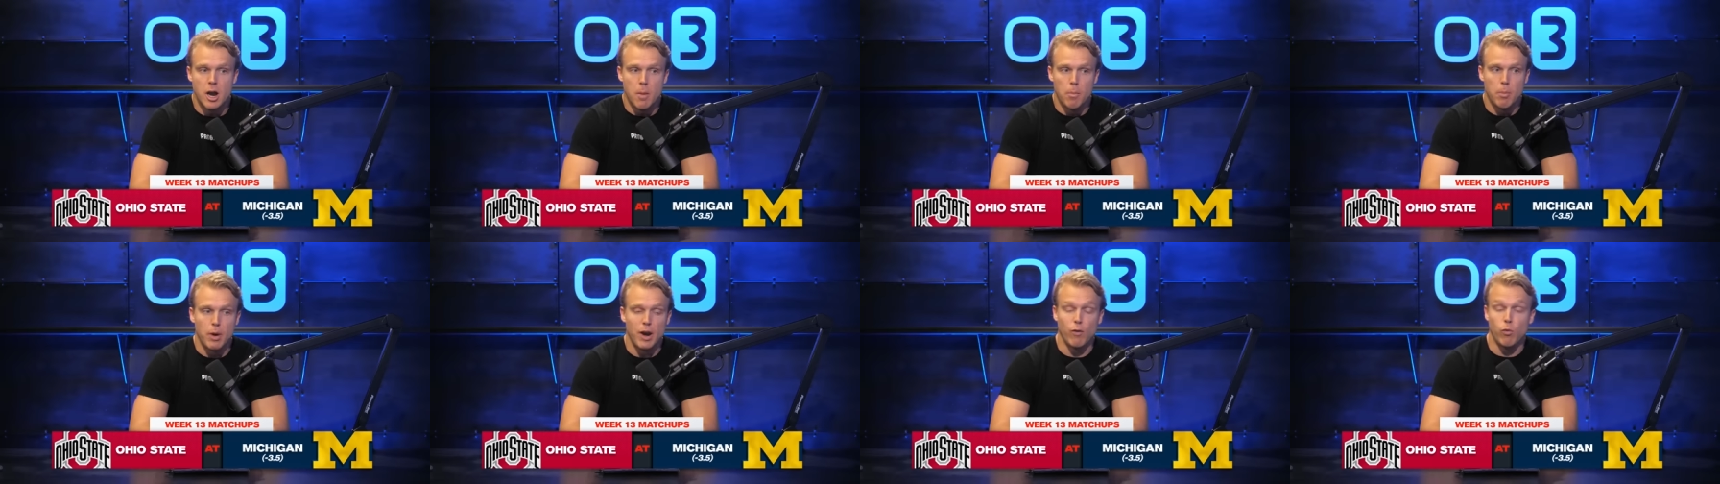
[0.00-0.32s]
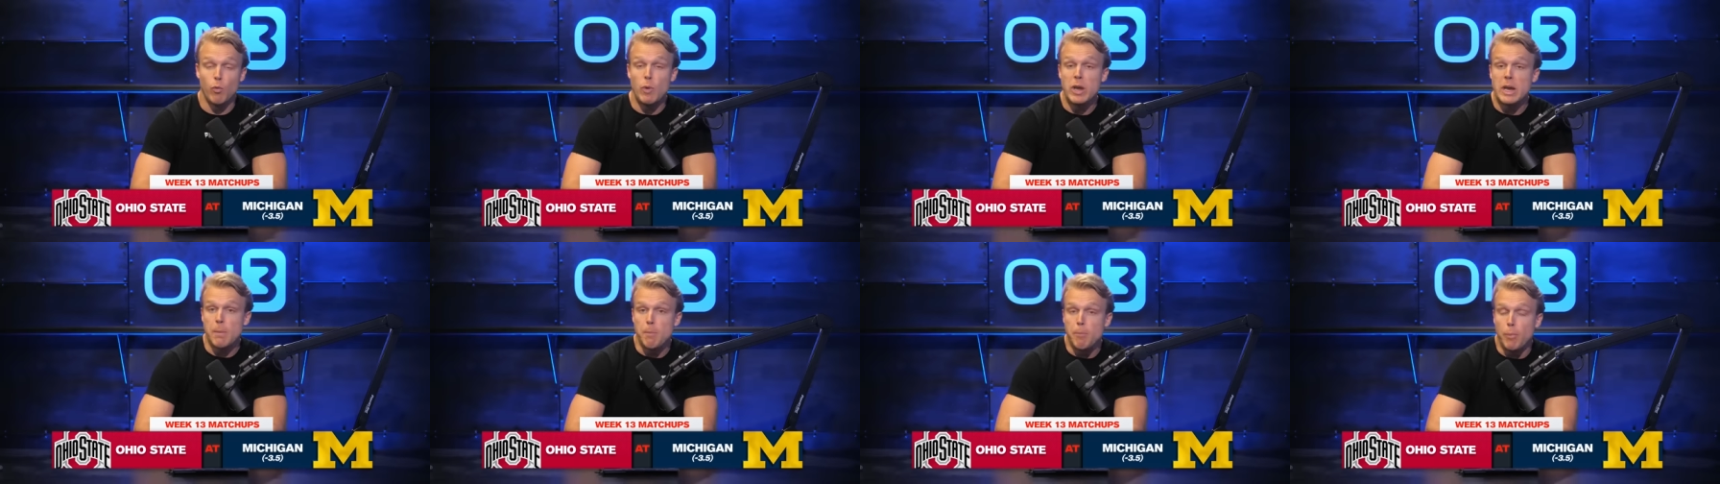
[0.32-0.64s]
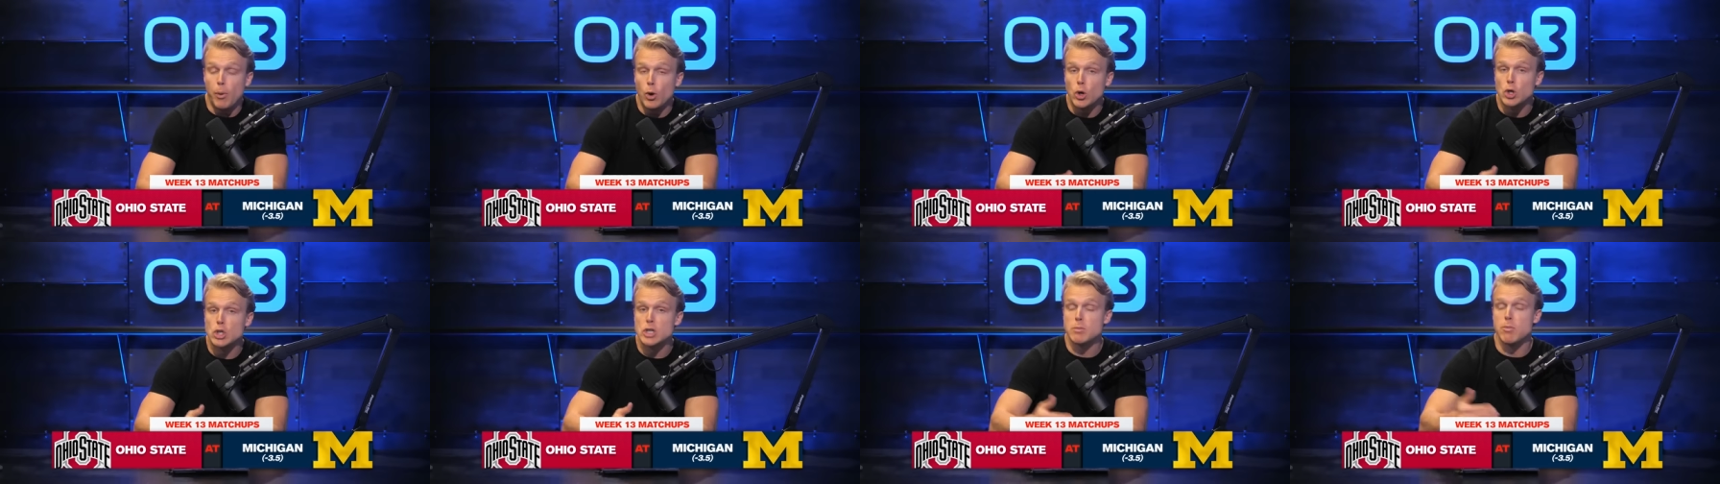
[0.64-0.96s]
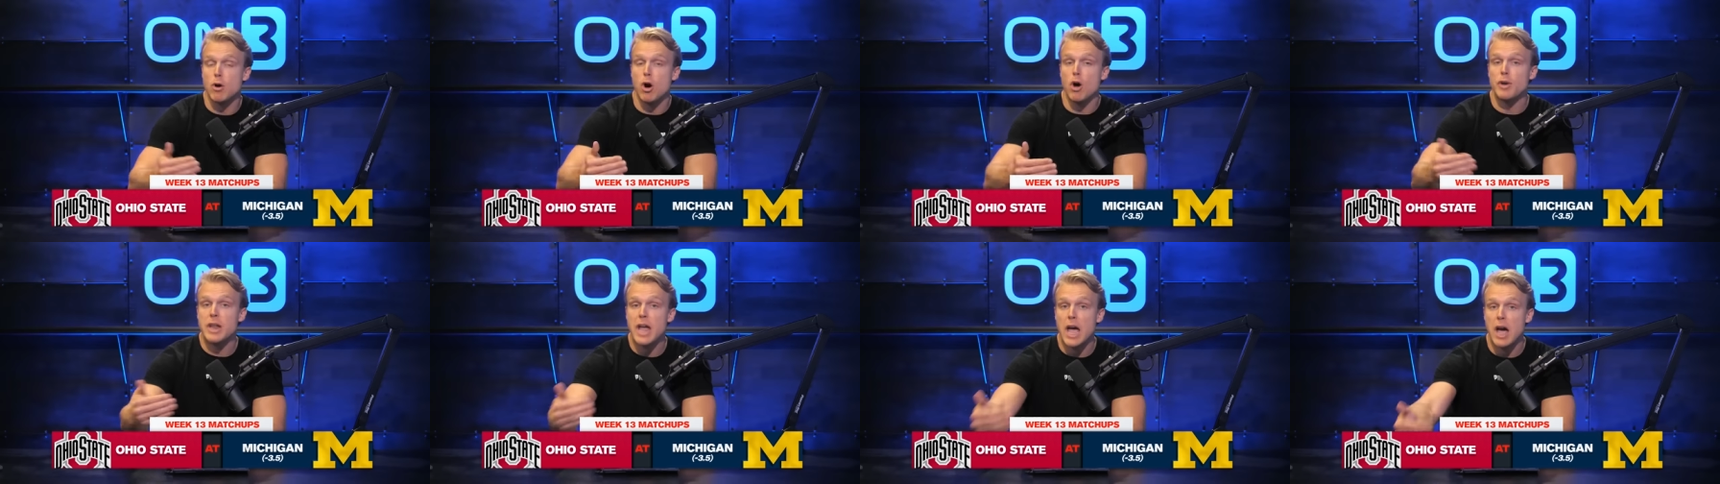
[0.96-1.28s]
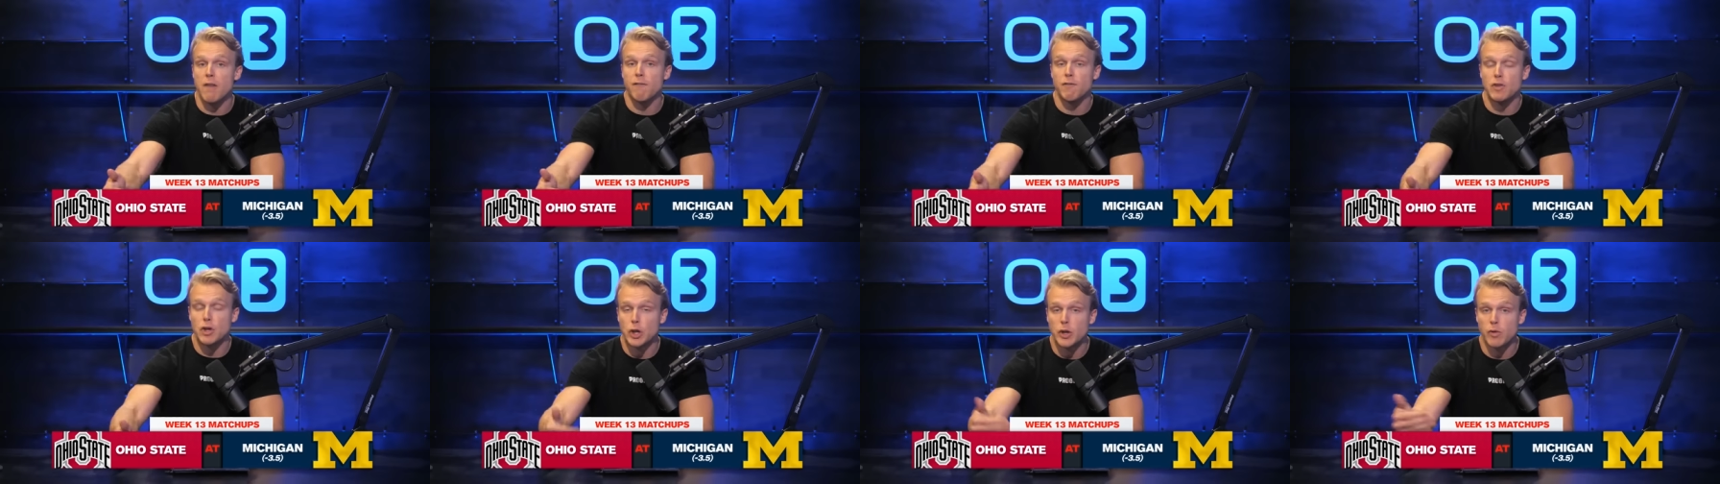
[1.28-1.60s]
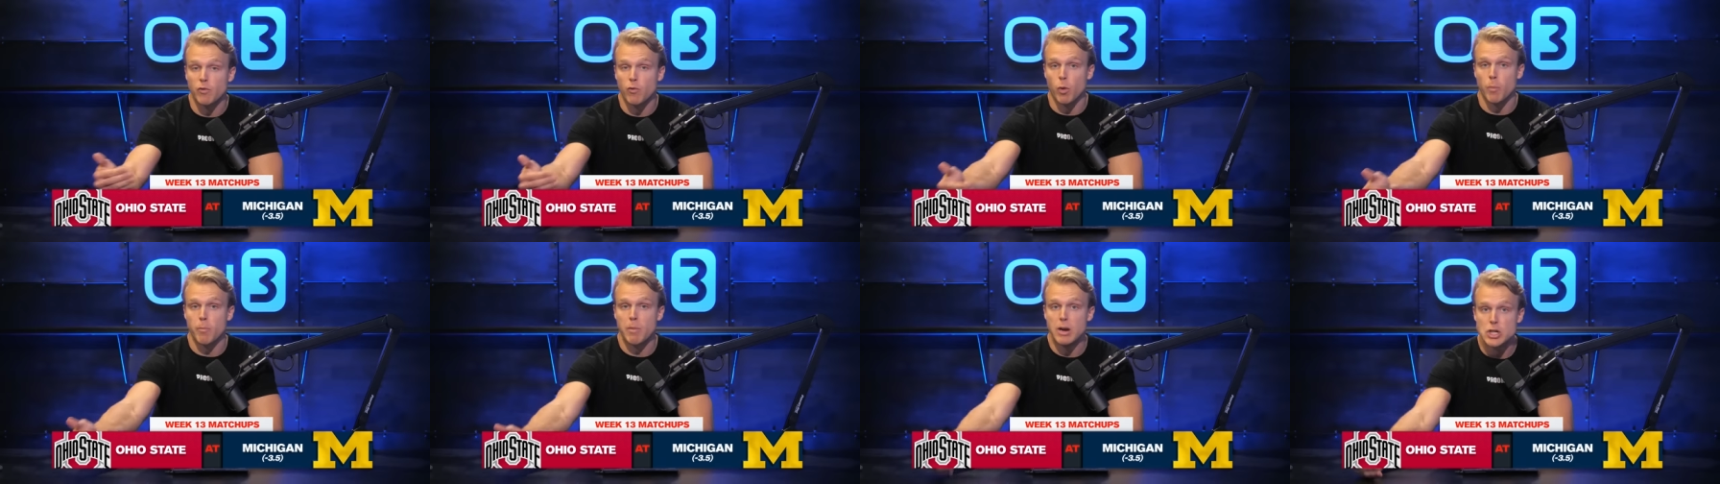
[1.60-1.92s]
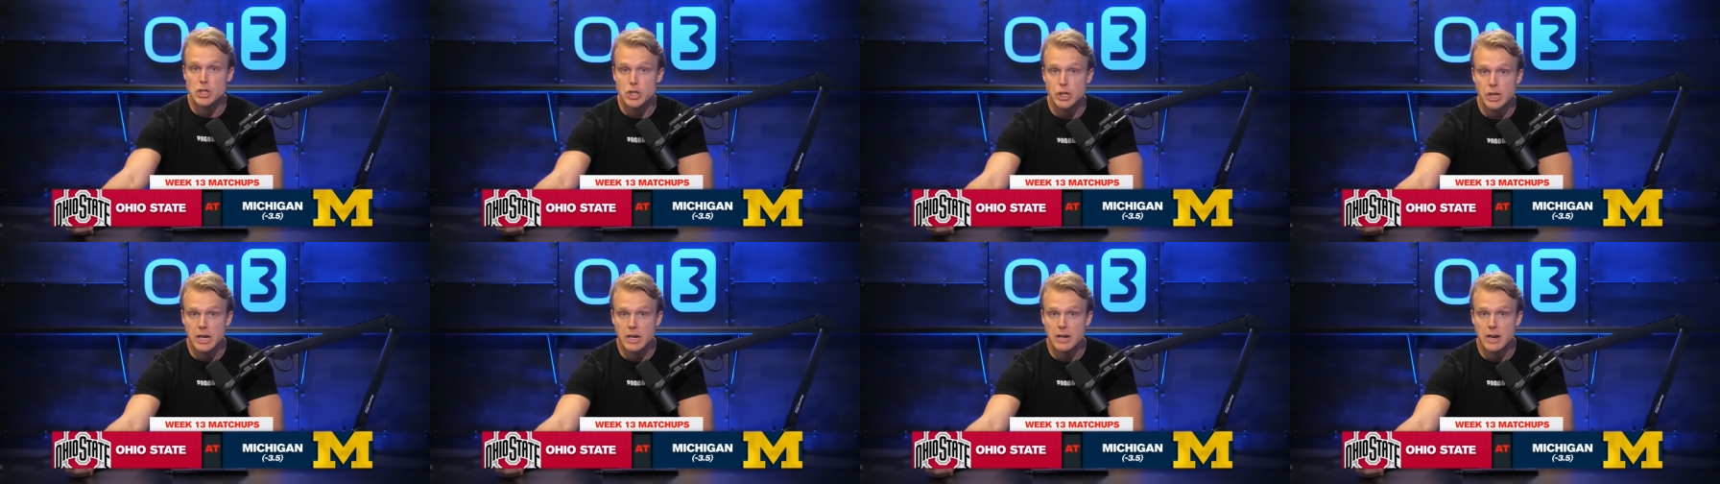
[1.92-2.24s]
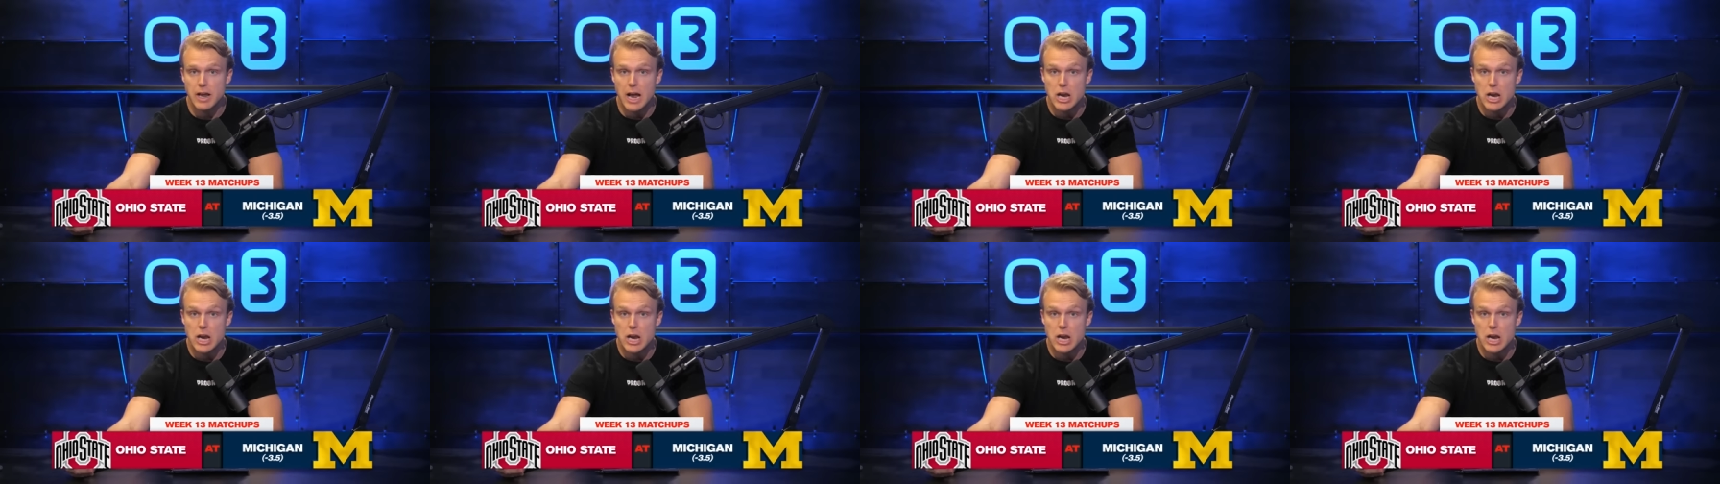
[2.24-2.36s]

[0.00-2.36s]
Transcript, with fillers: but if we can push the ball downfield if we're Michigan,